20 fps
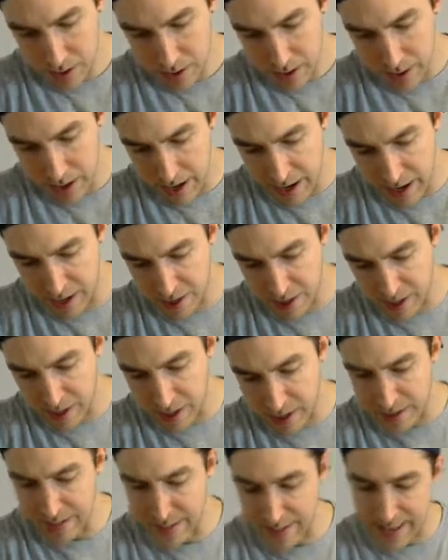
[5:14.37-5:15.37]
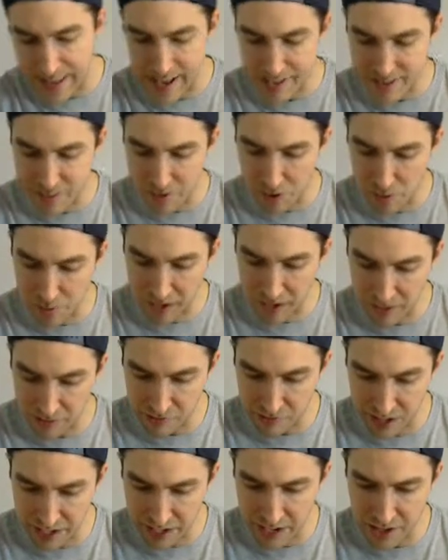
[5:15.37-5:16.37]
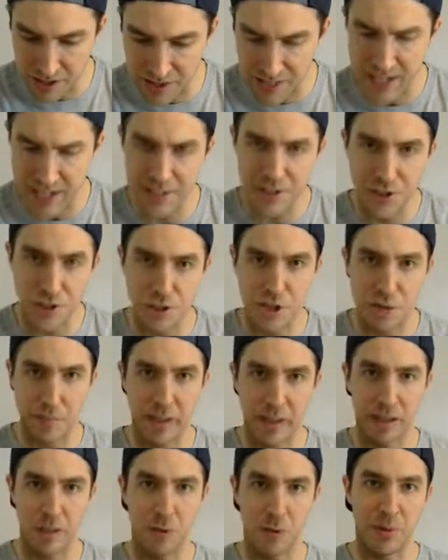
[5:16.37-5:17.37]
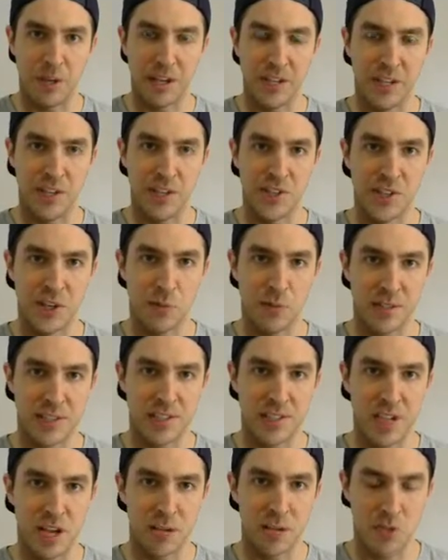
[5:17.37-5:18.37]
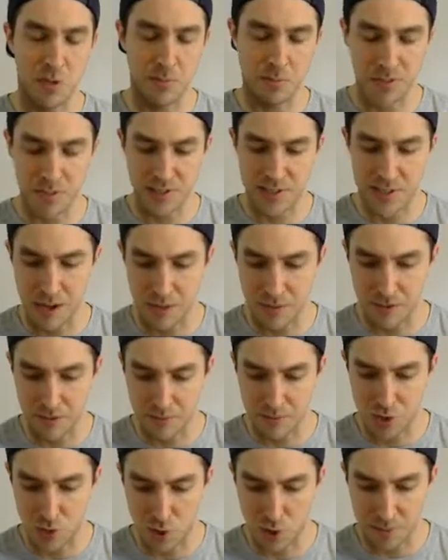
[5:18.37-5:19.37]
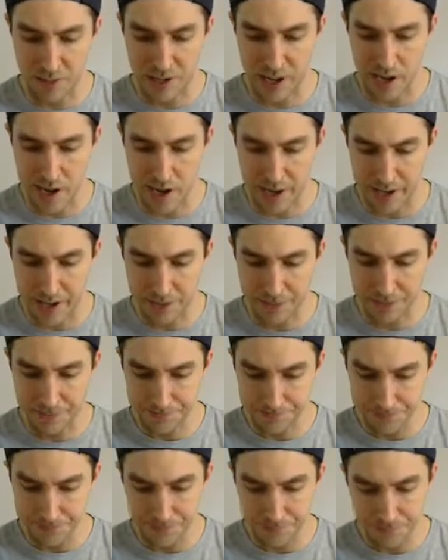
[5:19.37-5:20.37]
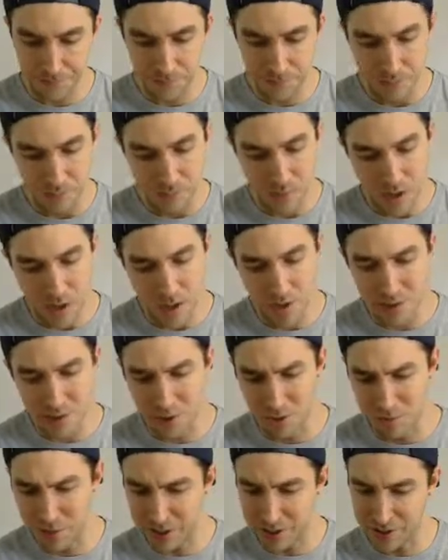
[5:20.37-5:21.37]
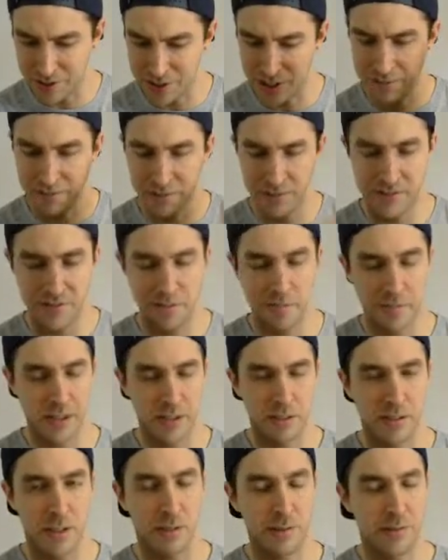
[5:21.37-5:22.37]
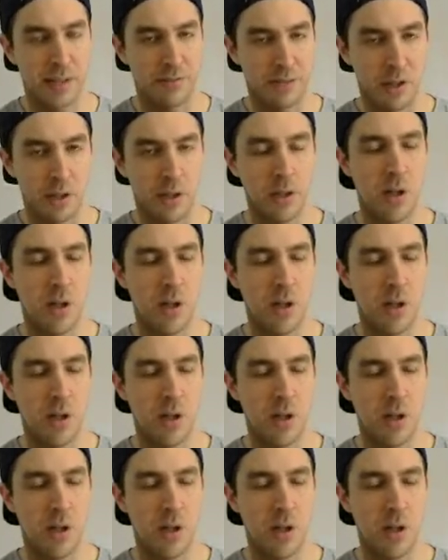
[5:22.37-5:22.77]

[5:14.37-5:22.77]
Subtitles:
and just get this last little bit in right here. The next turn should be a little bit easier with a self-absorbed Kai. Still pretty good defense from Piccolo. Definitely